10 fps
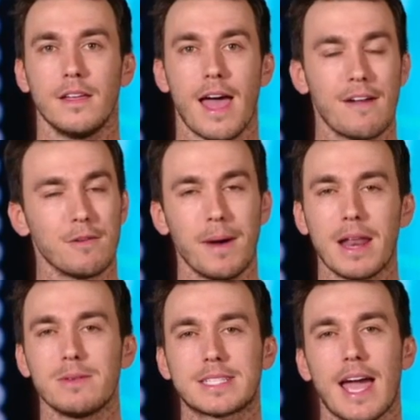Everybody
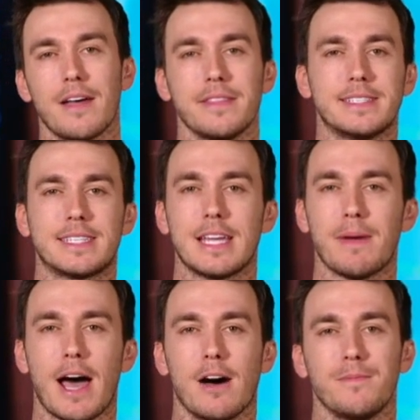was counting this team
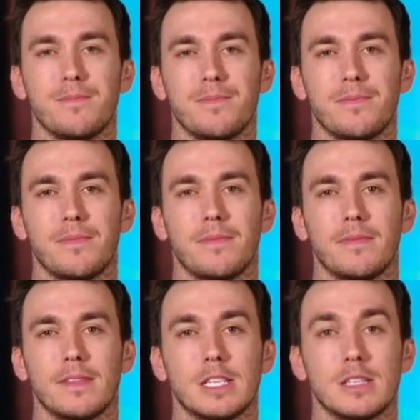out.
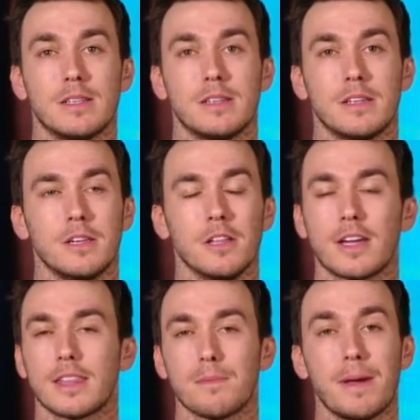You look
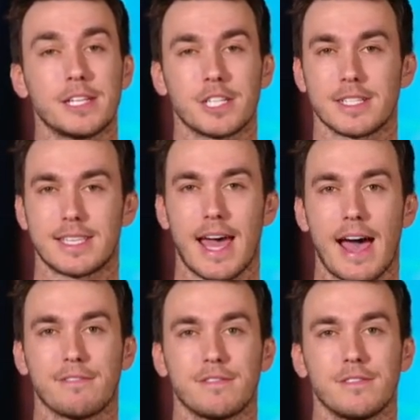at the pitching staff,
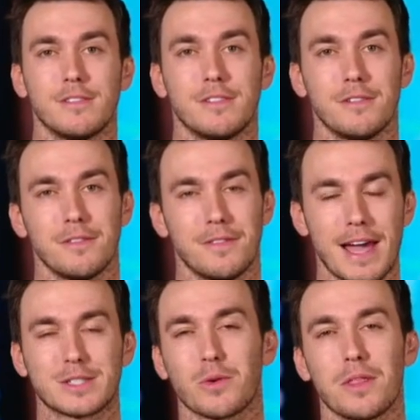
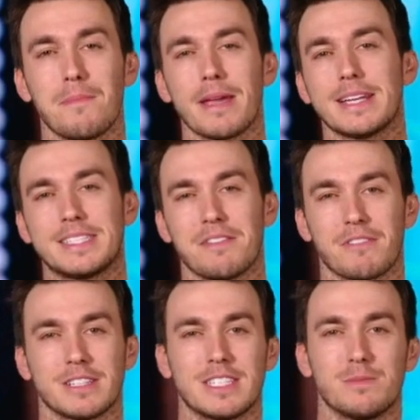that's where the biggest
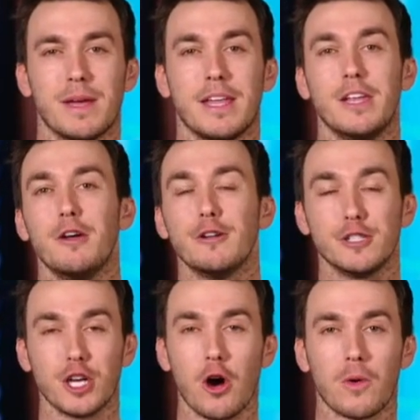difference has been.
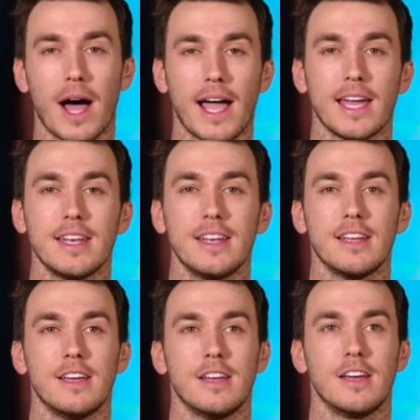Joe Ryan,
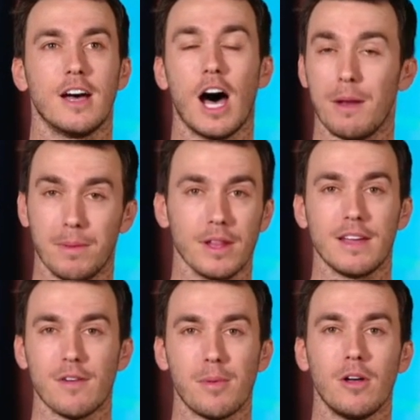
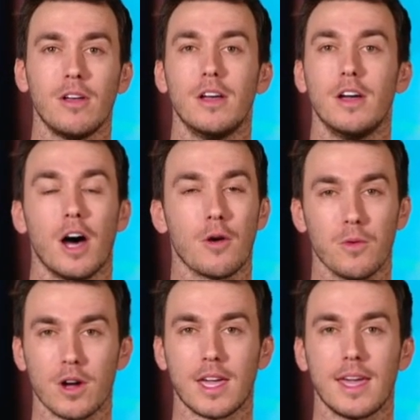unbelievable, a
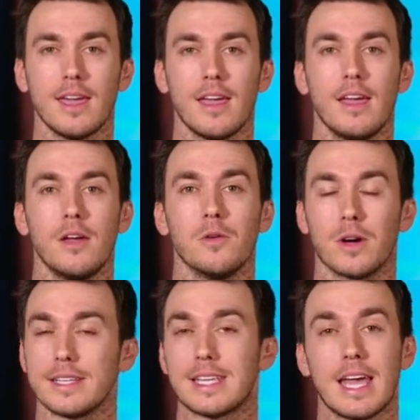rookie. We'll
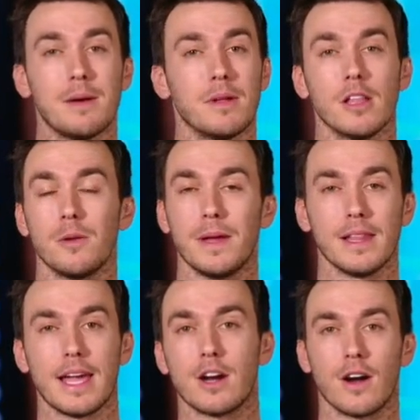get to him a little bit
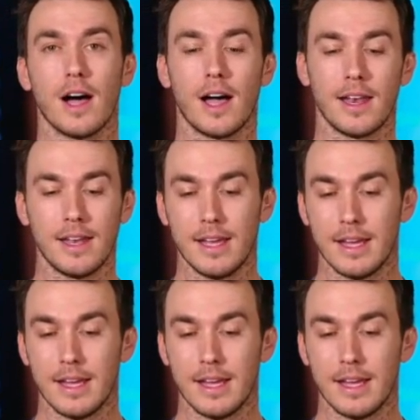later on.